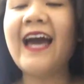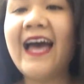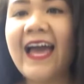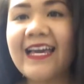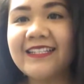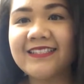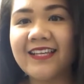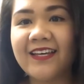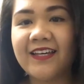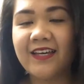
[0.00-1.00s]
guys!
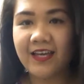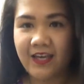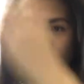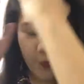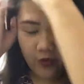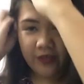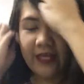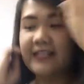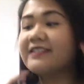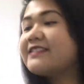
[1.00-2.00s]
Well
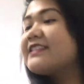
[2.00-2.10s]
then, it's